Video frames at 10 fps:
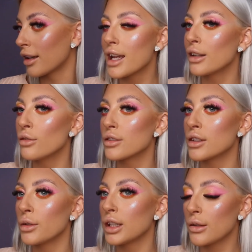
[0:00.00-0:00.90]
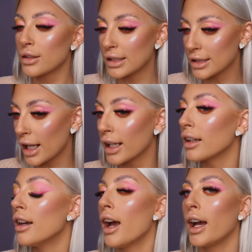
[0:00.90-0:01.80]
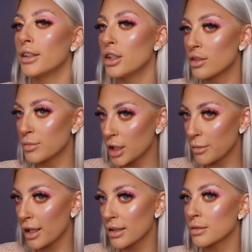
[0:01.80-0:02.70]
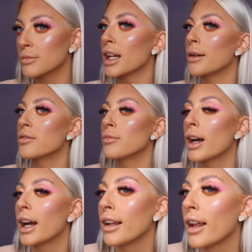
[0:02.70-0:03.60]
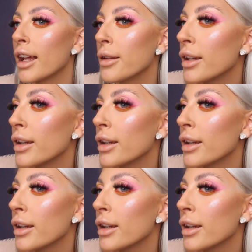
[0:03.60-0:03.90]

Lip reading: It looks so cute because it's like, I use mermaid sometimes for my highlight anyway.